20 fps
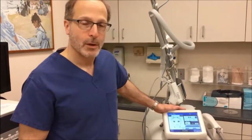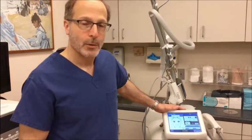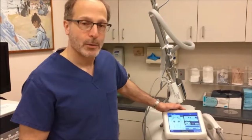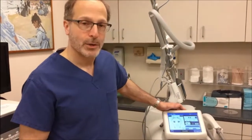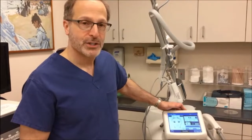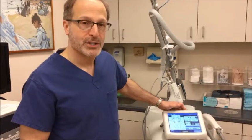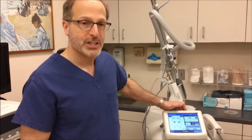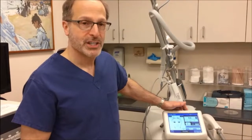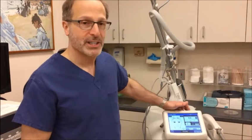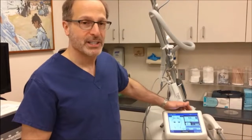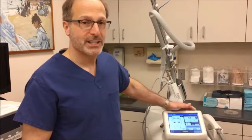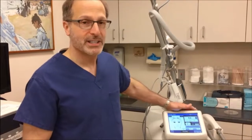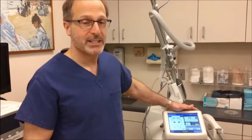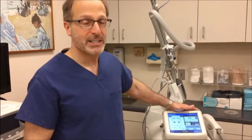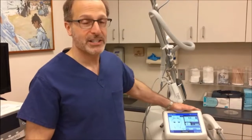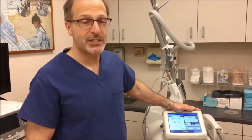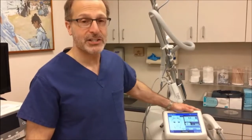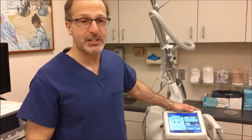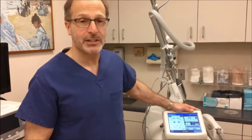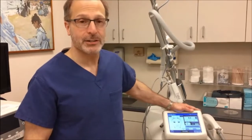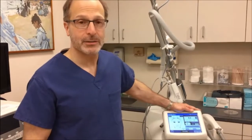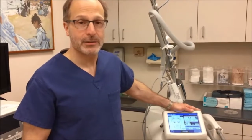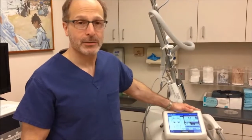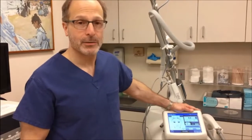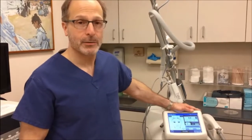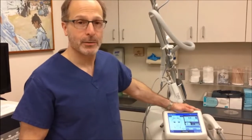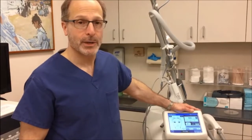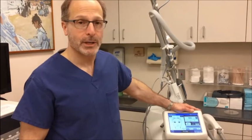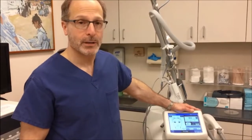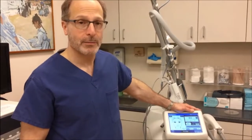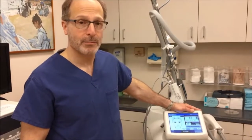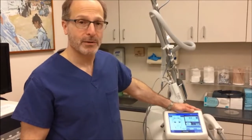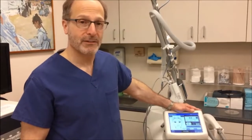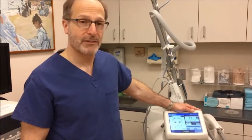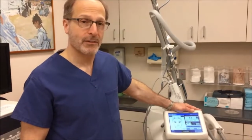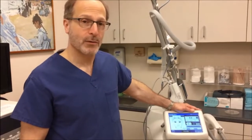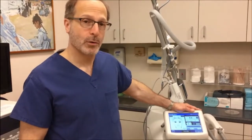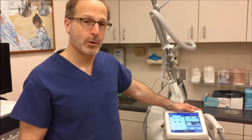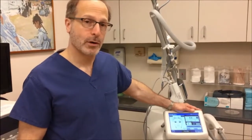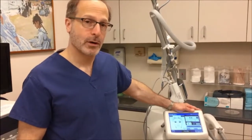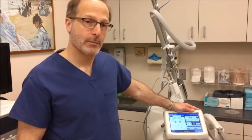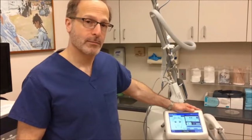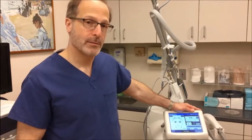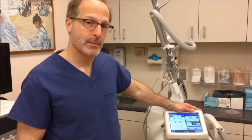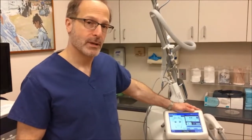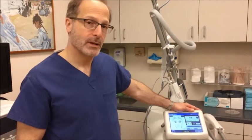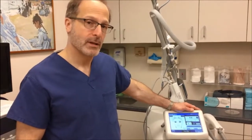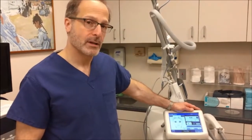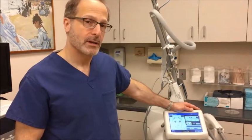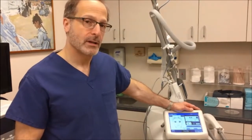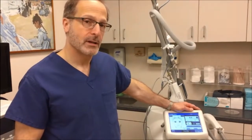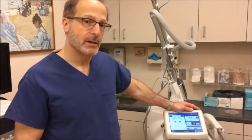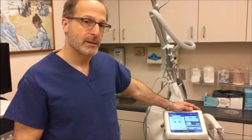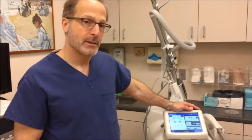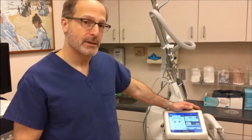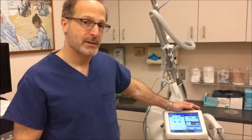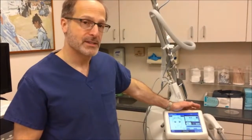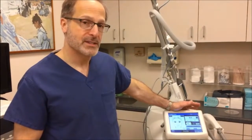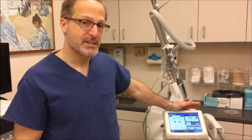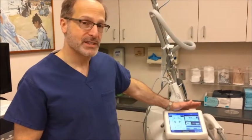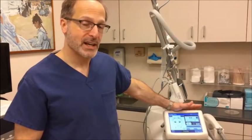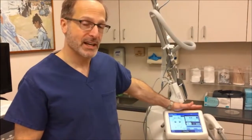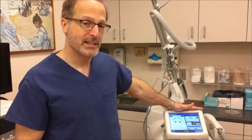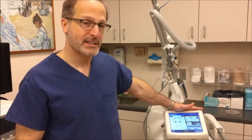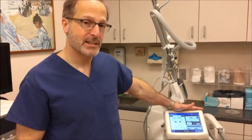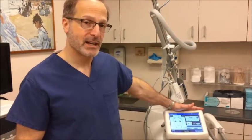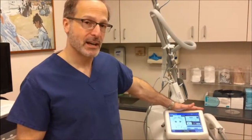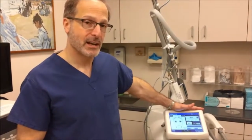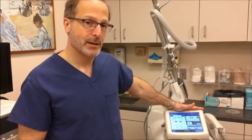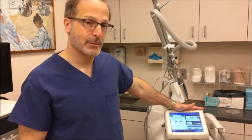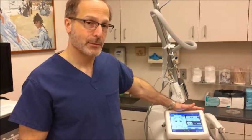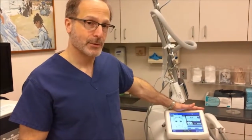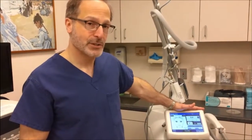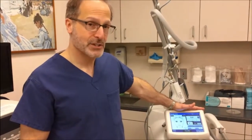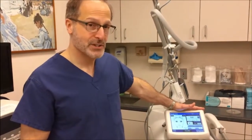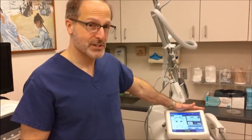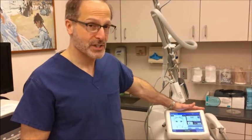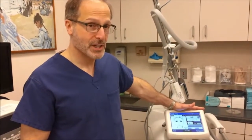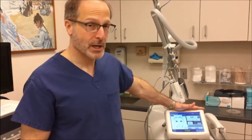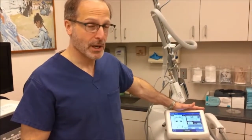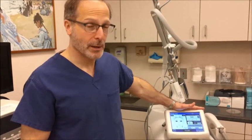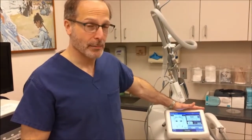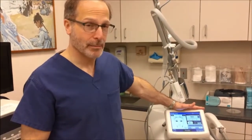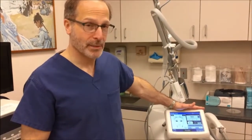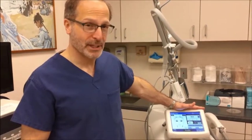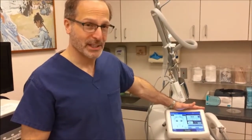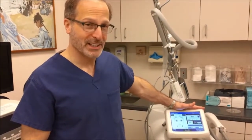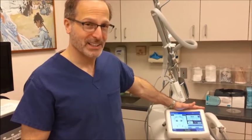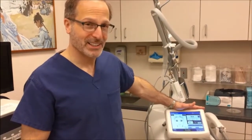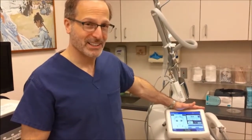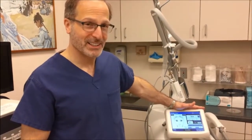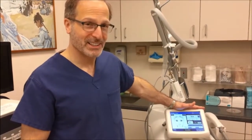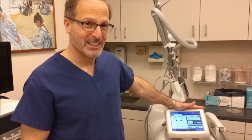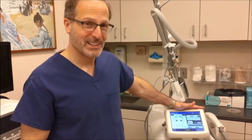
which in addition we can perform the Shelton, which is the company,